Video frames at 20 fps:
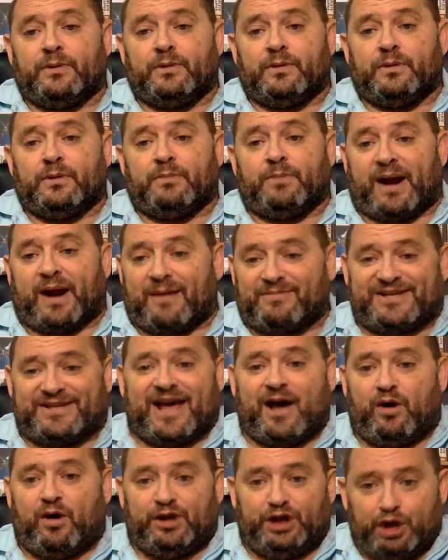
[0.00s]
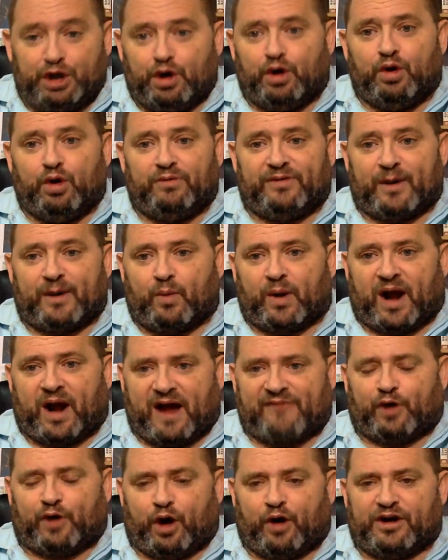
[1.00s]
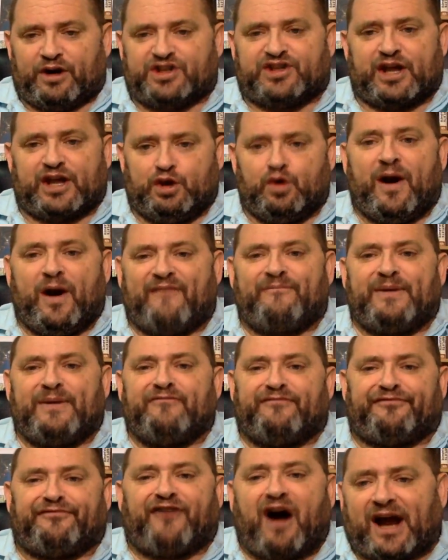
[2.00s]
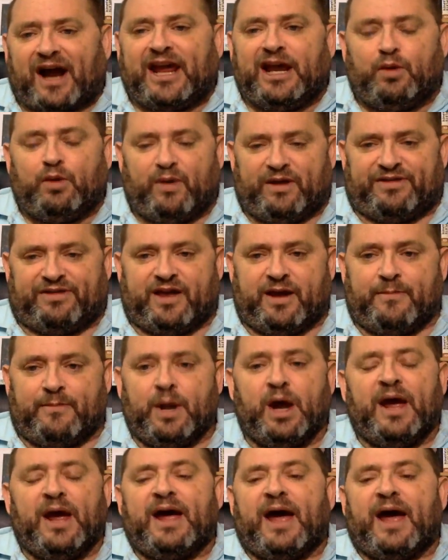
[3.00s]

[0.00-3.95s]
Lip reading: But I'm telling you that what I've heard is that you have been fucking with him.